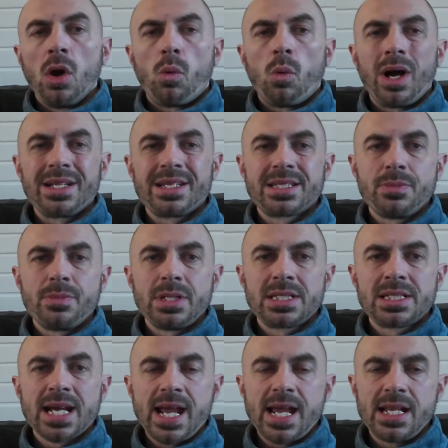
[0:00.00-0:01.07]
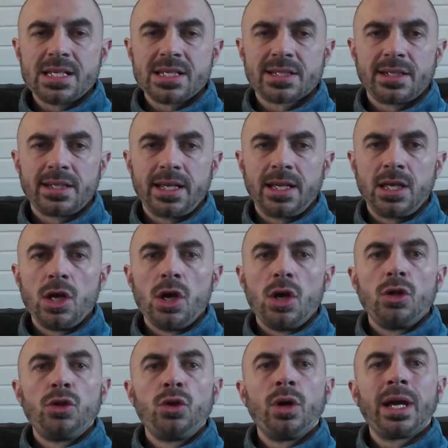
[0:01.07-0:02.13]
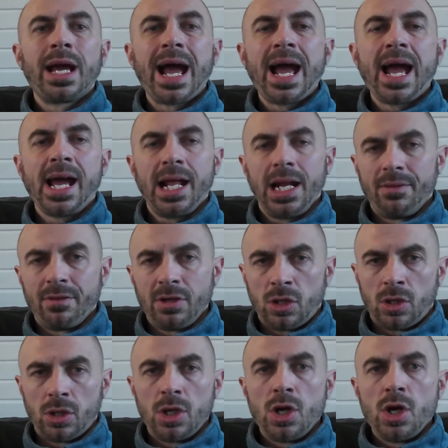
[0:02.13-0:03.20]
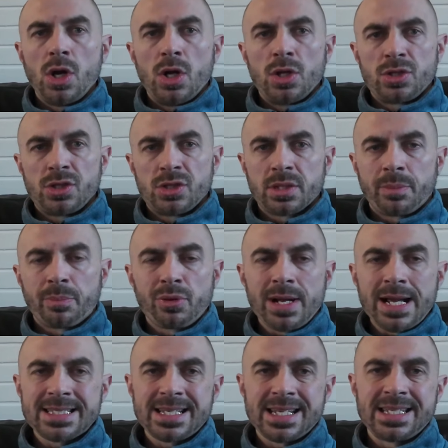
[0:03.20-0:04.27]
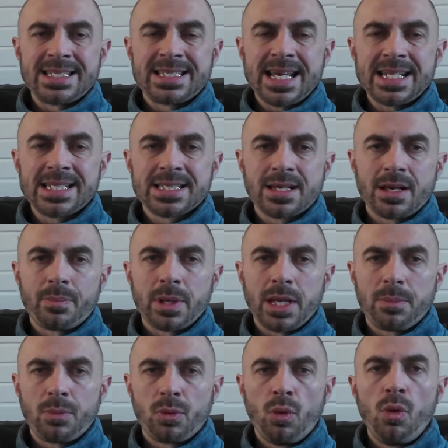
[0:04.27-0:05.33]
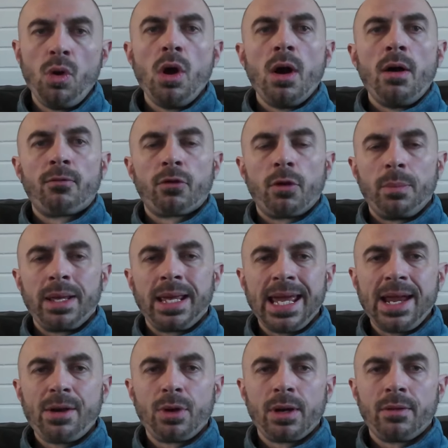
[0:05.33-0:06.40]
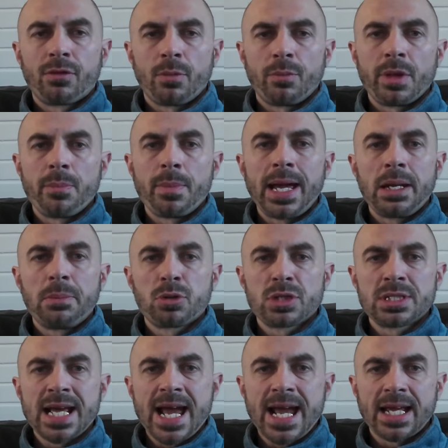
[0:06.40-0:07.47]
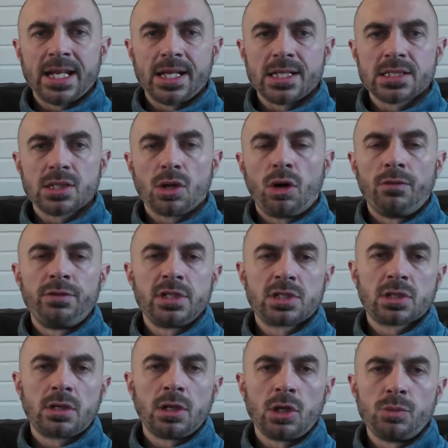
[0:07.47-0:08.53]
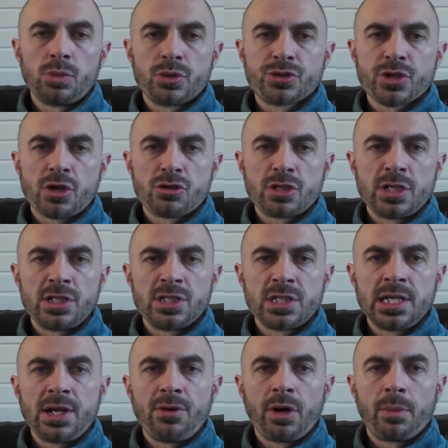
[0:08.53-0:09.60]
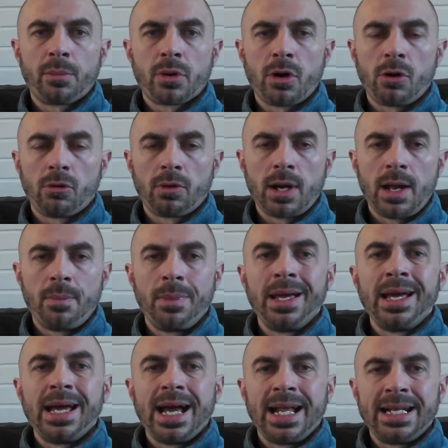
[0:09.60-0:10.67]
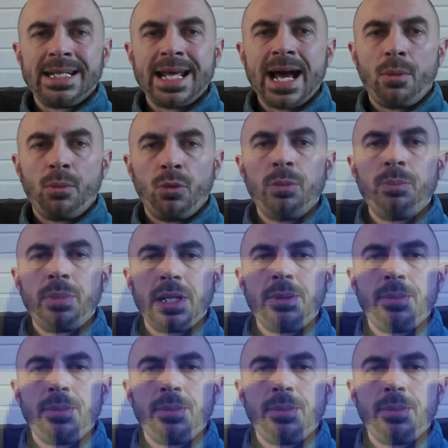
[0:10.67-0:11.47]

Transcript: while simultaneously doing a hell of a lot to suppress and censor people from hearing from the main protagonist of this global social engineering program, and that would be